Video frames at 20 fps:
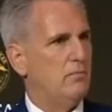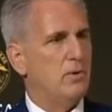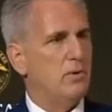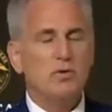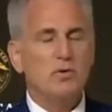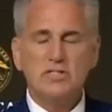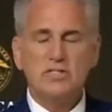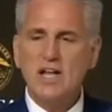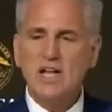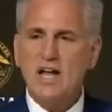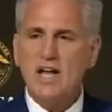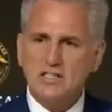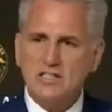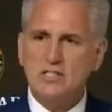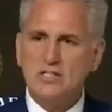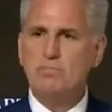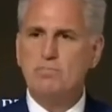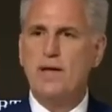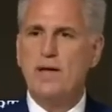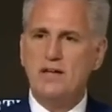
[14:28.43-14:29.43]
but was not
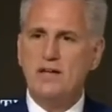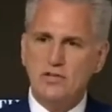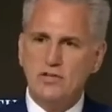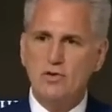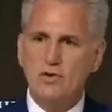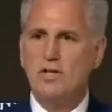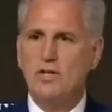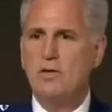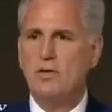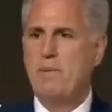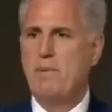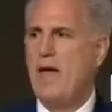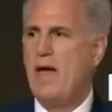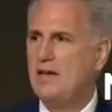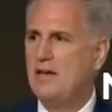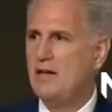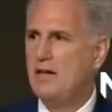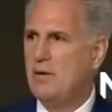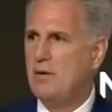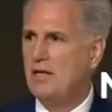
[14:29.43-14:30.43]
spent during the
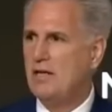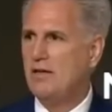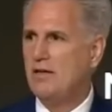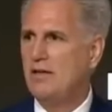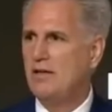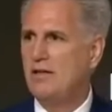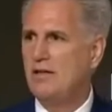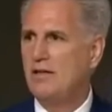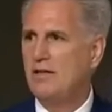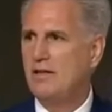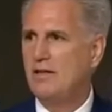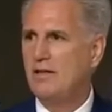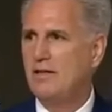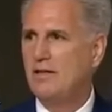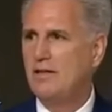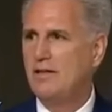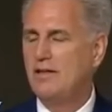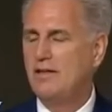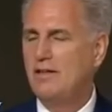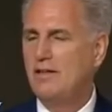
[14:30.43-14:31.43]
pandemic,
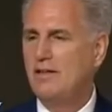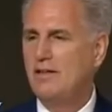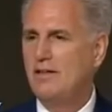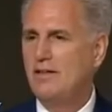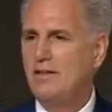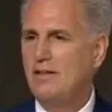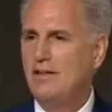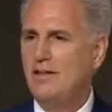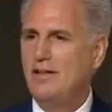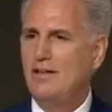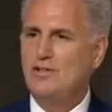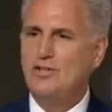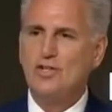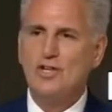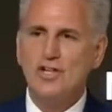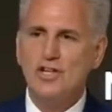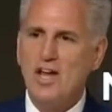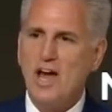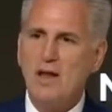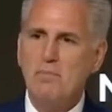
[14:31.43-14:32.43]
it
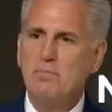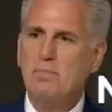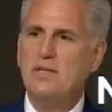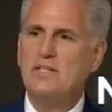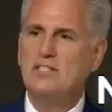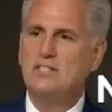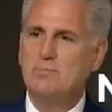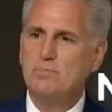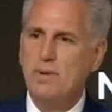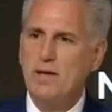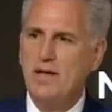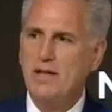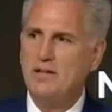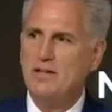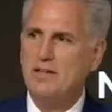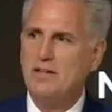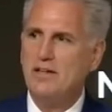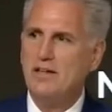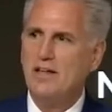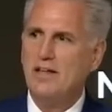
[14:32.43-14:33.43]
should not be
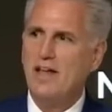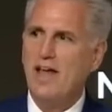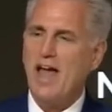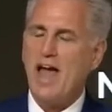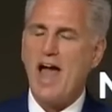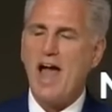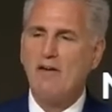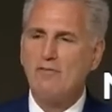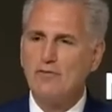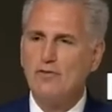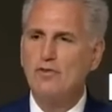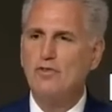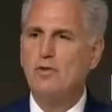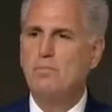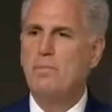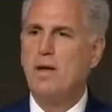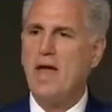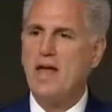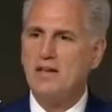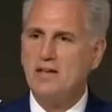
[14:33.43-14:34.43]
spent after
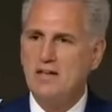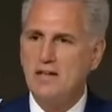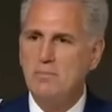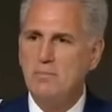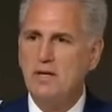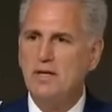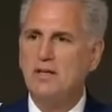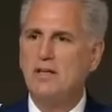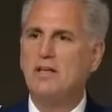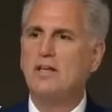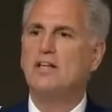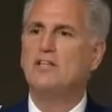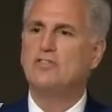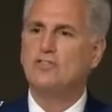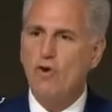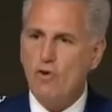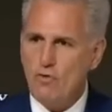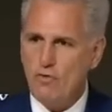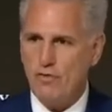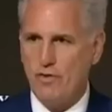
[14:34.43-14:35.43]
the pandemic
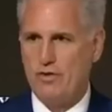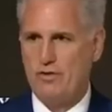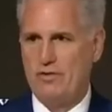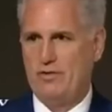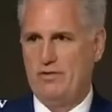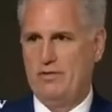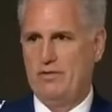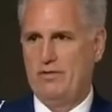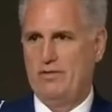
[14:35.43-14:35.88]
is over.